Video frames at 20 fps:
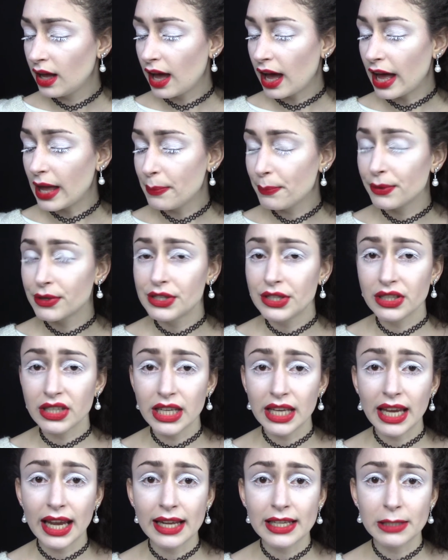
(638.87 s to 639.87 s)
I
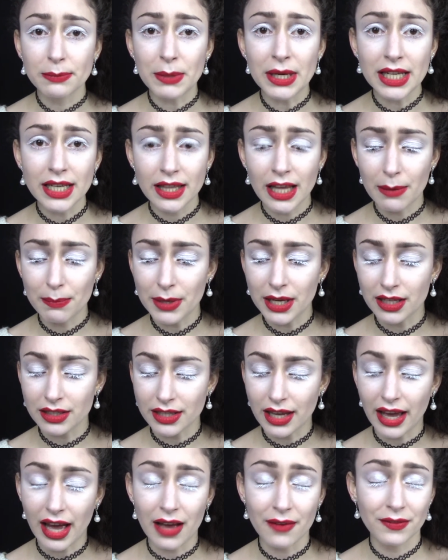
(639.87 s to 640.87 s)
personally can't speak to that because
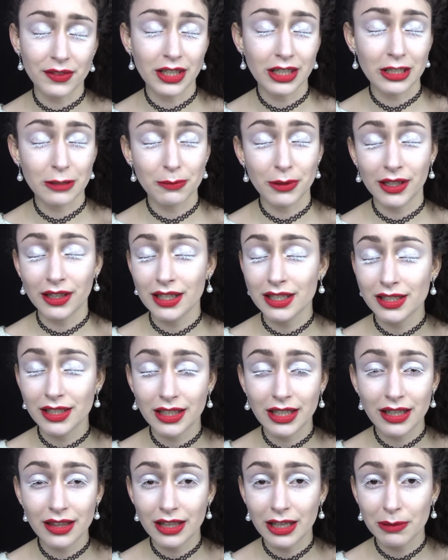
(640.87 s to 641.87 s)
I haven't experienced
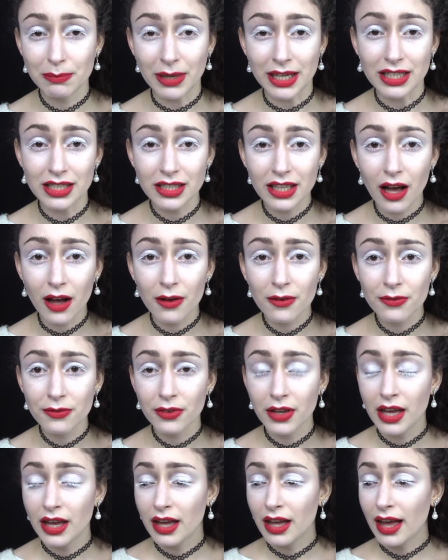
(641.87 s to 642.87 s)
anything myself.
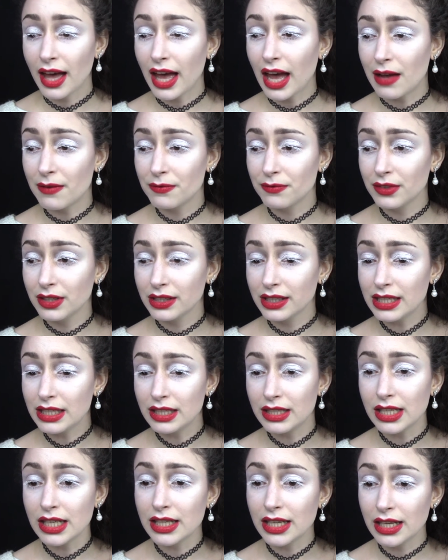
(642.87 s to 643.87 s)
I haven't really
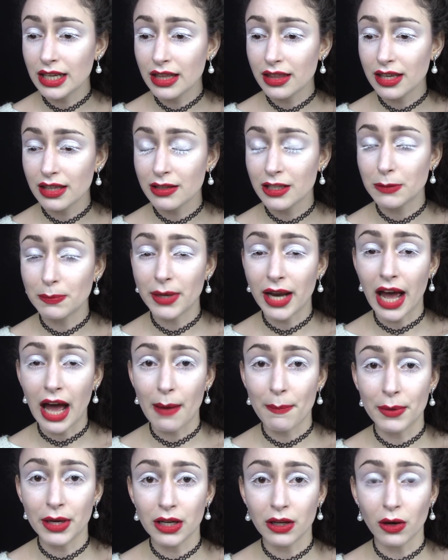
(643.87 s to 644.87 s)
seen anything that's been
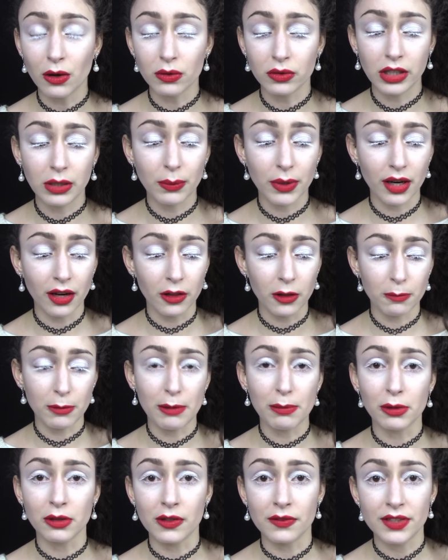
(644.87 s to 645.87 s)
happening, only what other
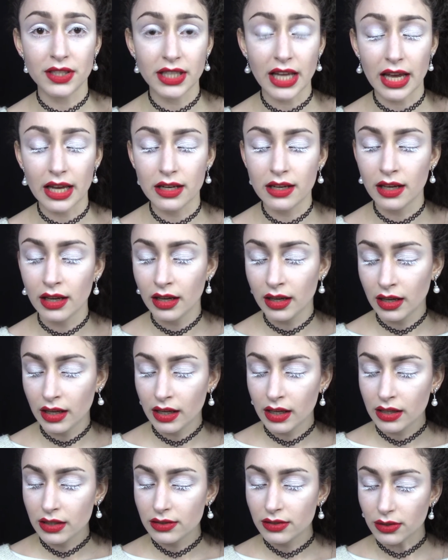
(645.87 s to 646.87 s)
people have said.
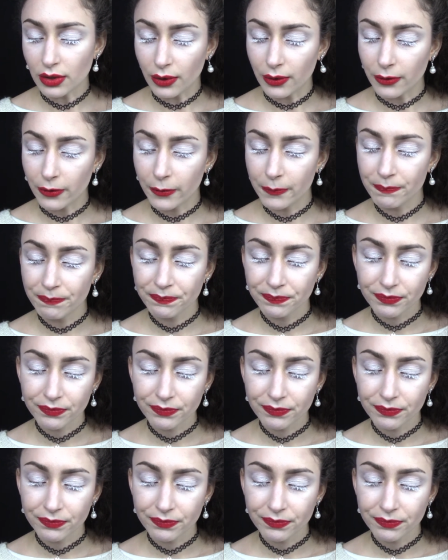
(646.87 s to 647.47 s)
So